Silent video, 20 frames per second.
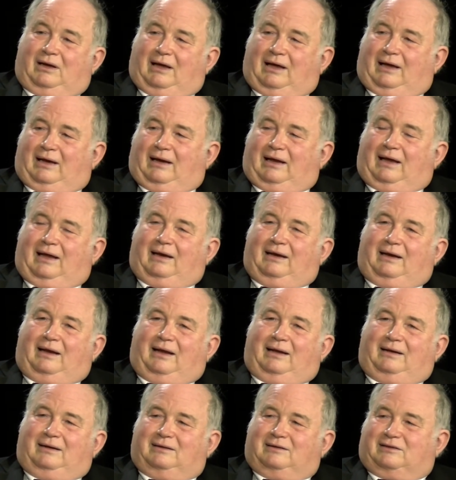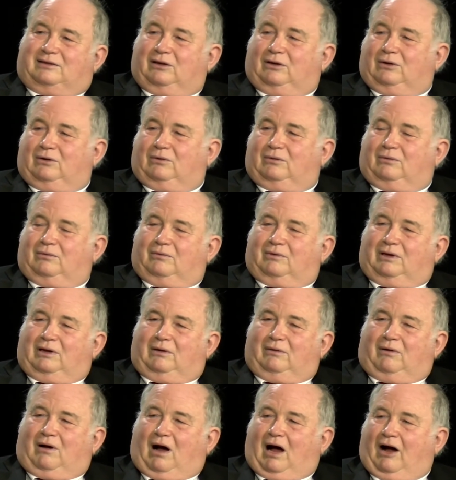And so,
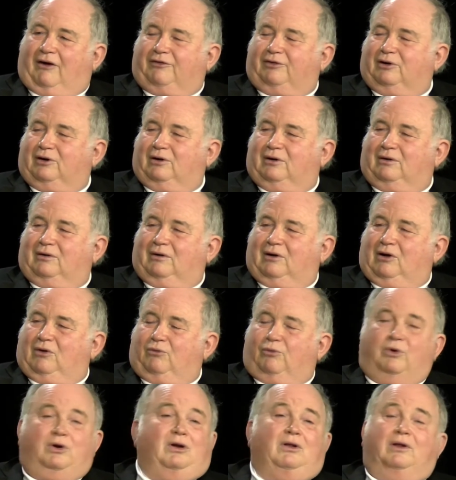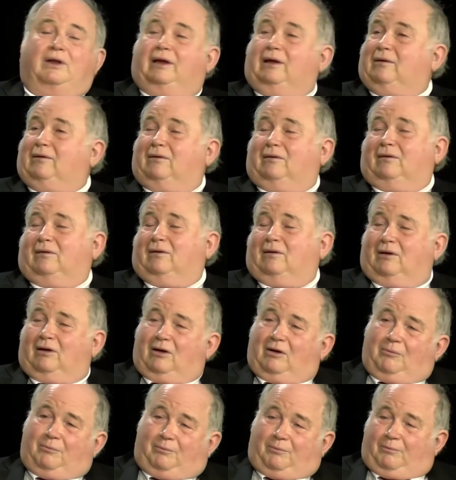Hoffer really,
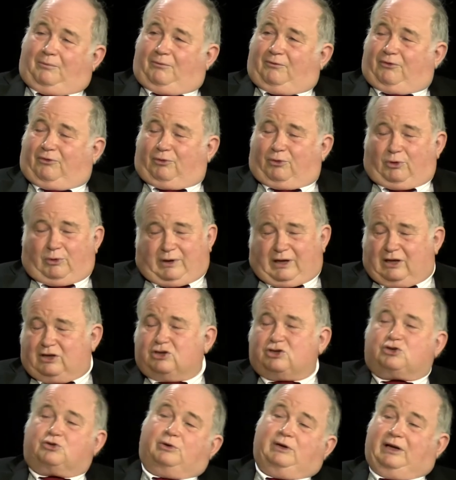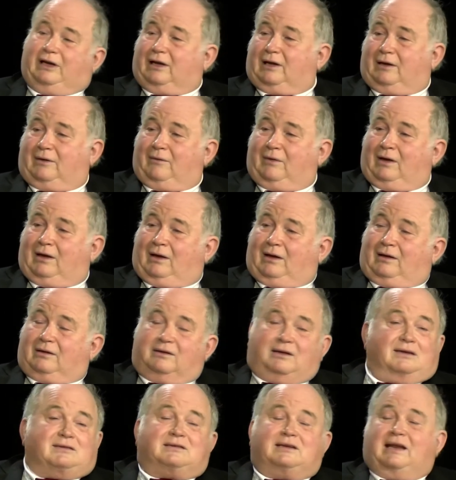through intrigue,
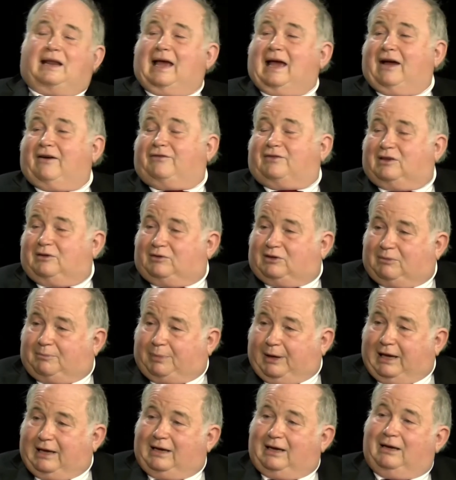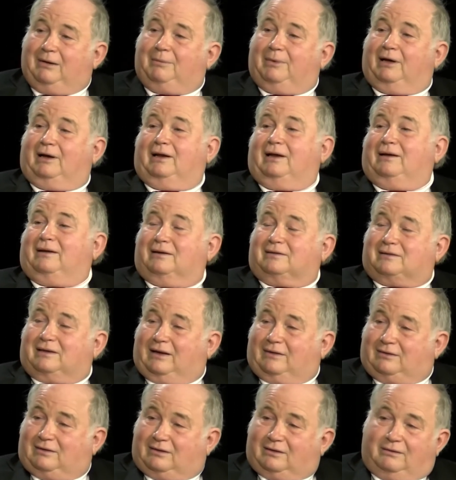doesn't have to debate anybody. He doesn't
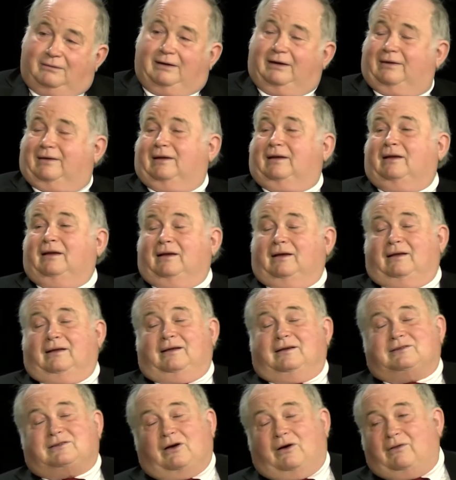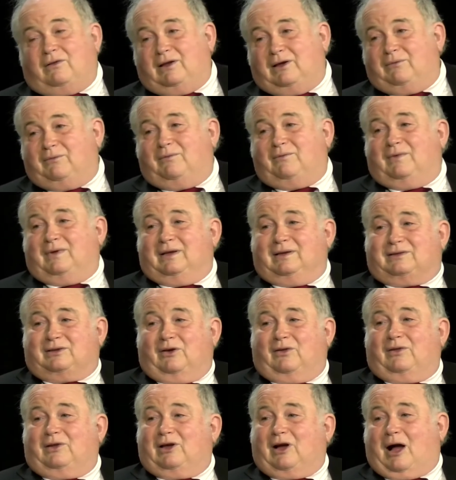have to do anything. His
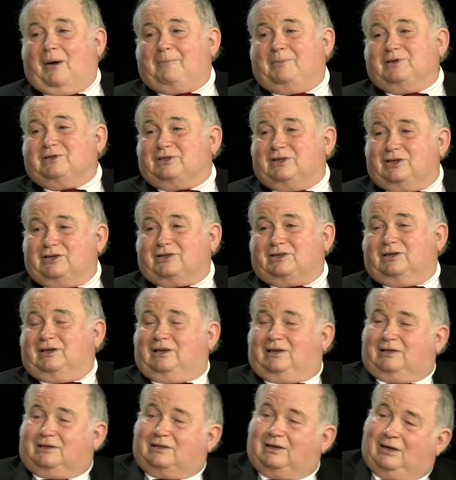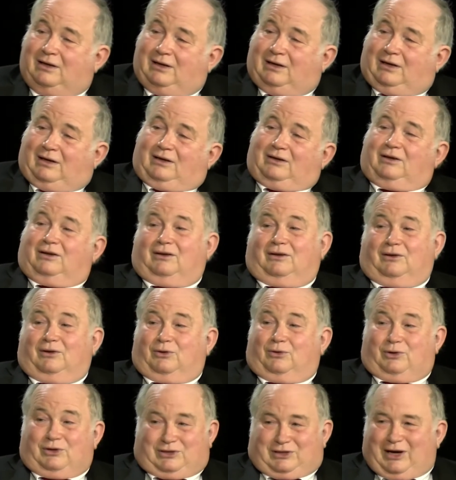only opposition is
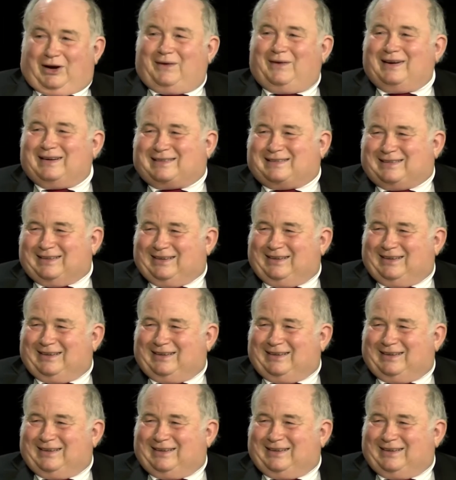Chris Erickson.